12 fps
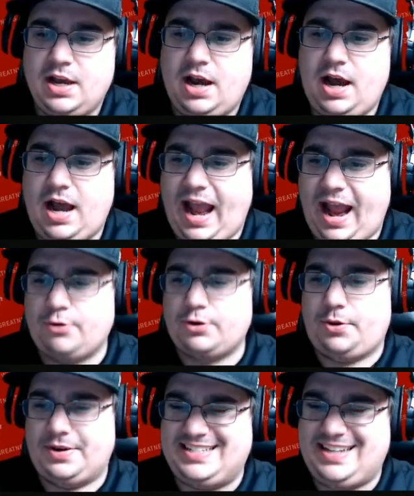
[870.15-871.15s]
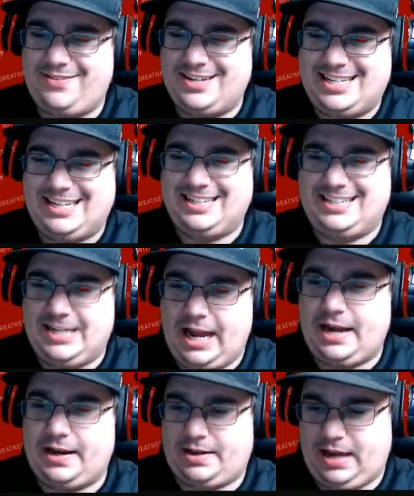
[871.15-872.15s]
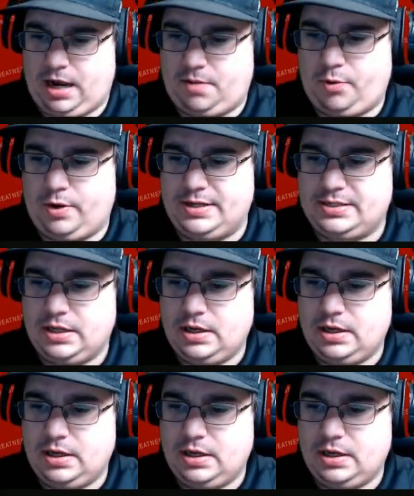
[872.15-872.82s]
Hound going 17-10 Cowboys.